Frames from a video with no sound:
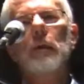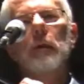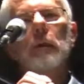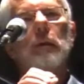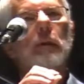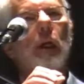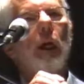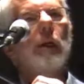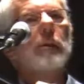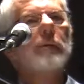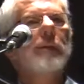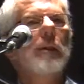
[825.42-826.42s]

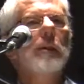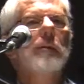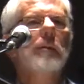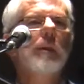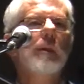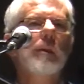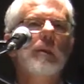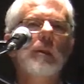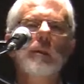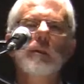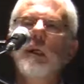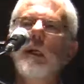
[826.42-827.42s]
creation for these
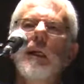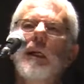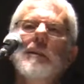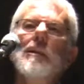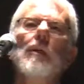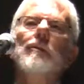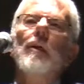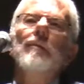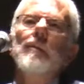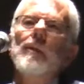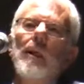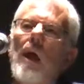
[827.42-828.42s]
traditions is not
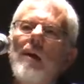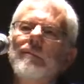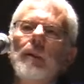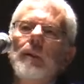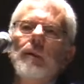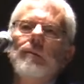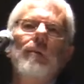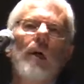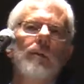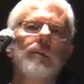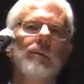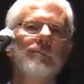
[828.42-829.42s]
something that happened
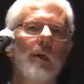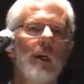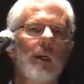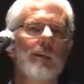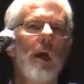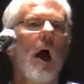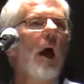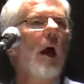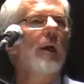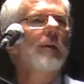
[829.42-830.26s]
once upon a time,